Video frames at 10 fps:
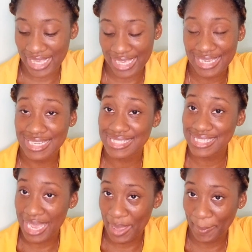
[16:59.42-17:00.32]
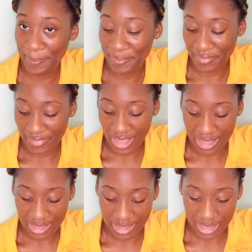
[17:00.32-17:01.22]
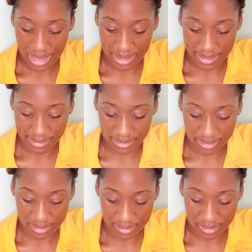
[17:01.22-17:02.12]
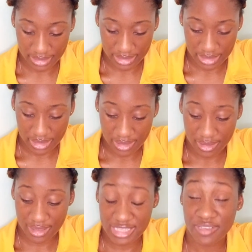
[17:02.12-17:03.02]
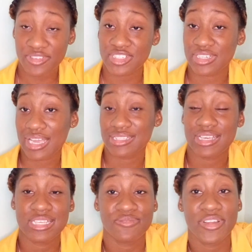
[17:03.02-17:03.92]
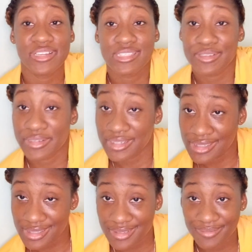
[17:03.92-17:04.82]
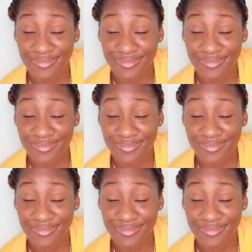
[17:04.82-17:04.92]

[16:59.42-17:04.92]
in this time. And esophageal cancer is very serious.